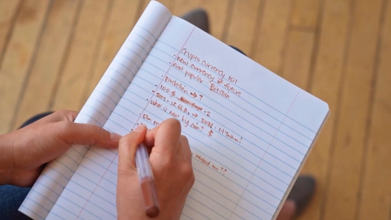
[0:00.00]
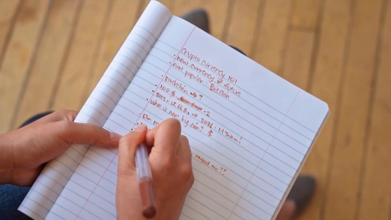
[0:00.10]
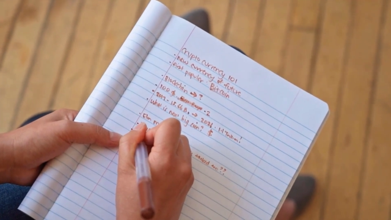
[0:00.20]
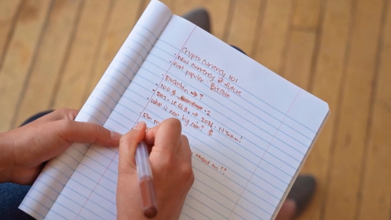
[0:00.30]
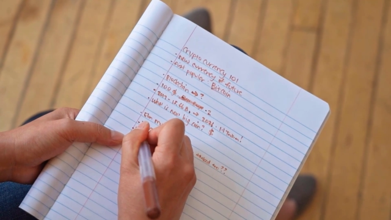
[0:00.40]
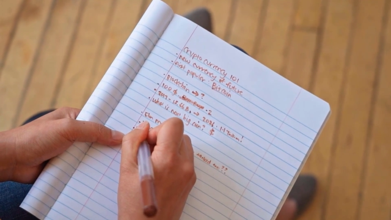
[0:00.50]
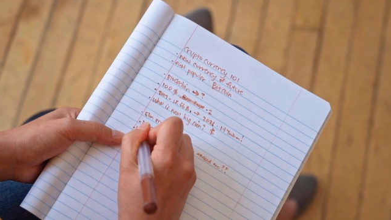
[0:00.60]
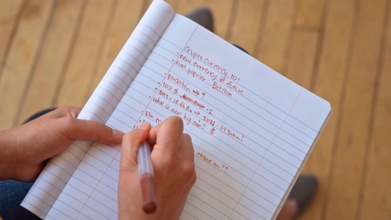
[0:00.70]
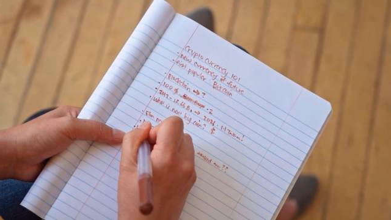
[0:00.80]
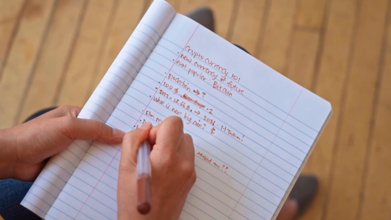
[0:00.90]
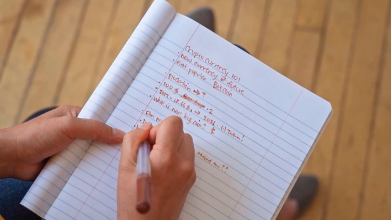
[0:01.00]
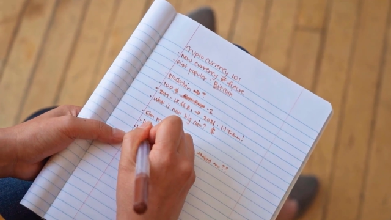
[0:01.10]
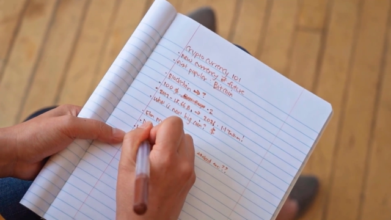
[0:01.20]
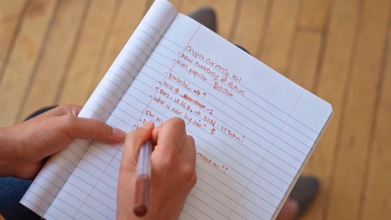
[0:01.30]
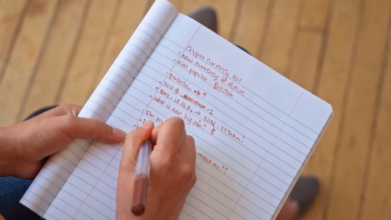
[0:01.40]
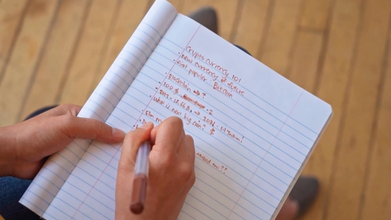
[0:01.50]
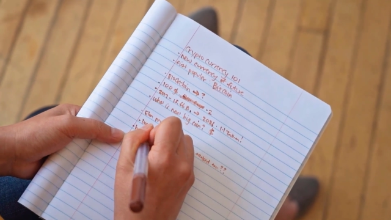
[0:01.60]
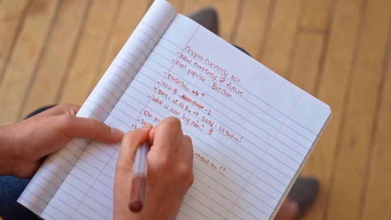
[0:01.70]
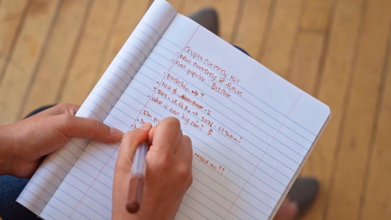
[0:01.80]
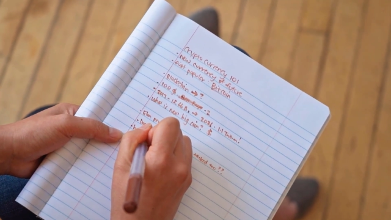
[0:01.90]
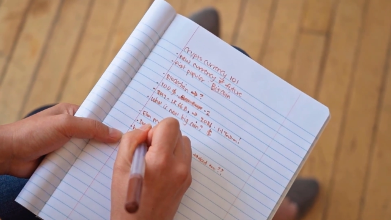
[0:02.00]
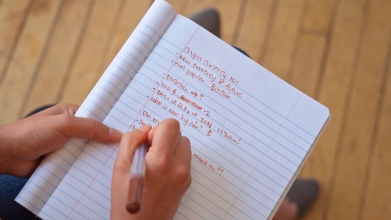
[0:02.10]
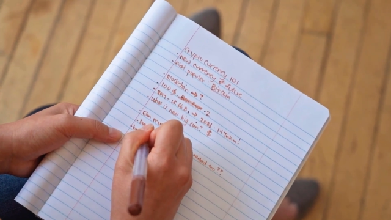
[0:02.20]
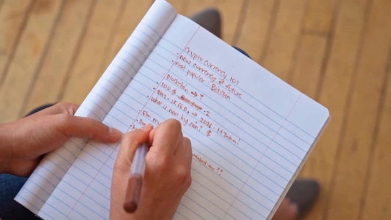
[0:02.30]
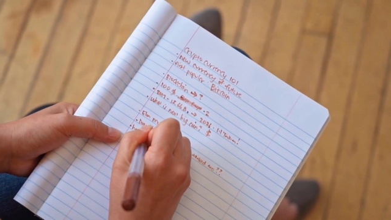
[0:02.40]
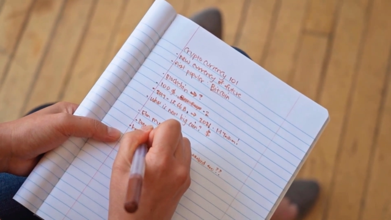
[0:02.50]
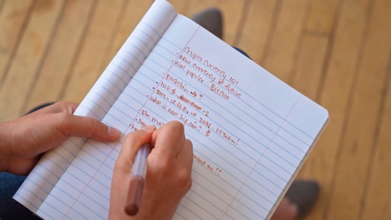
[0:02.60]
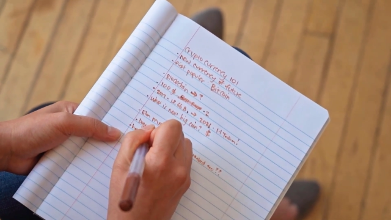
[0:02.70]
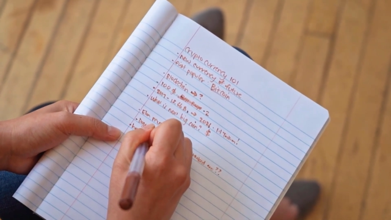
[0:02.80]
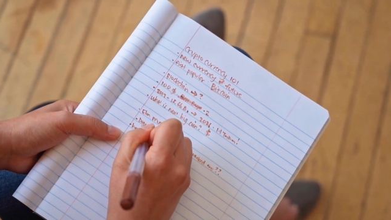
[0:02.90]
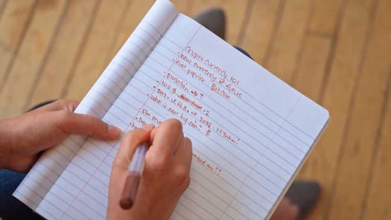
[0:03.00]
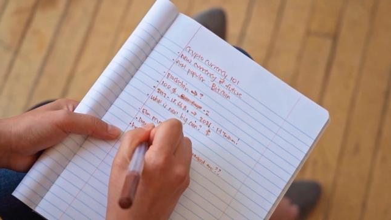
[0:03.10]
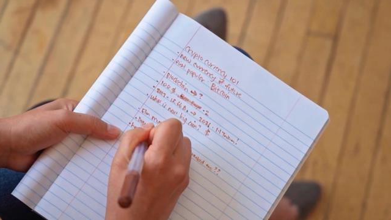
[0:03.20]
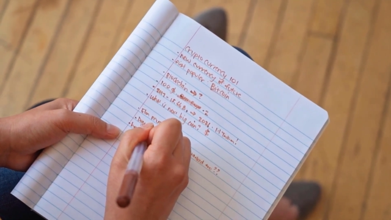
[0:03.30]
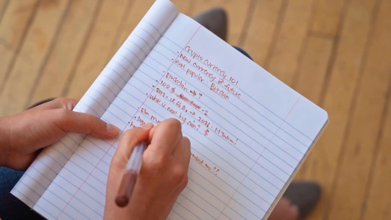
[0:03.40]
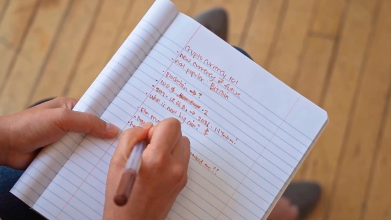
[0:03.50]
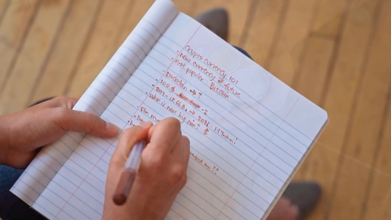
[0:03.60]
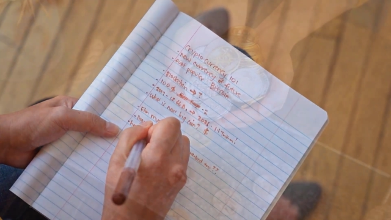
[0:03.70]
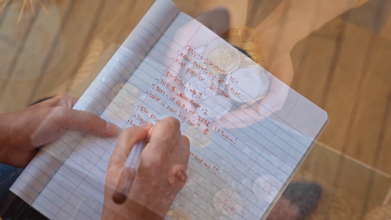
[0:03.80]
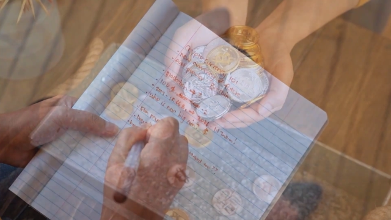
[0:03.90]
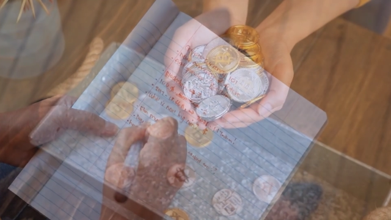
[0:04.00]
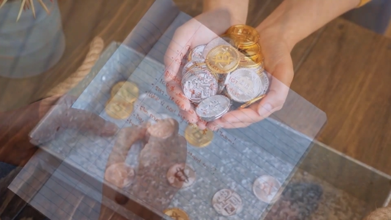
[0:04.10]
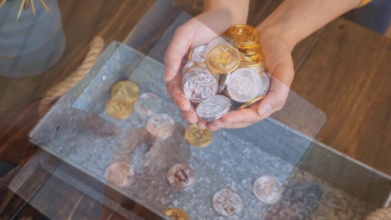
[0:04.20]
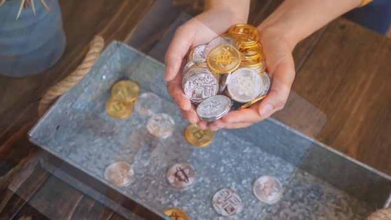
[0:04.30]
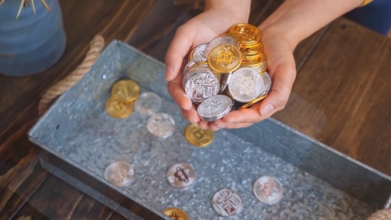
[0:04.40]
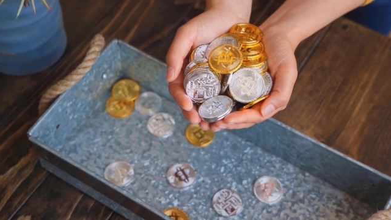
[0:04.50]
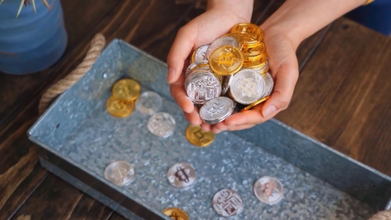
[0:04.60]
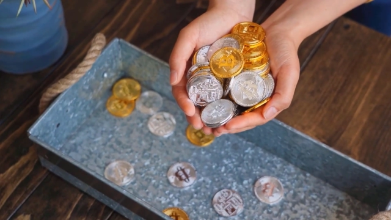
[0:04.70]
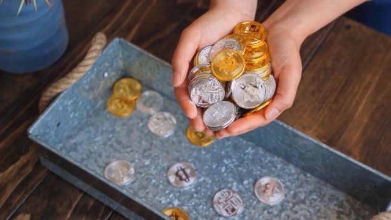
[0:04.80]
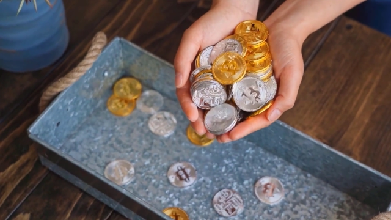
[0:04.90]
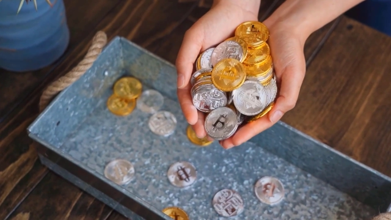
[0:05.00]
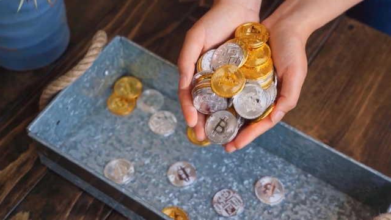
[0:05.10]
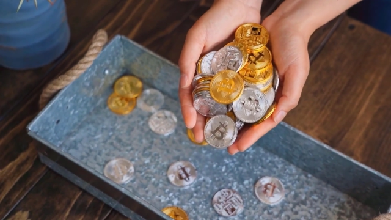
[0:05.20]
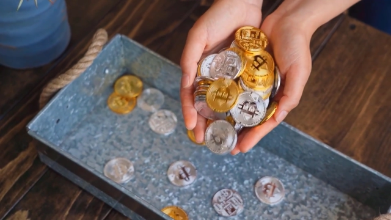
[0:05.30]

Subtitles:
(no speaker visible)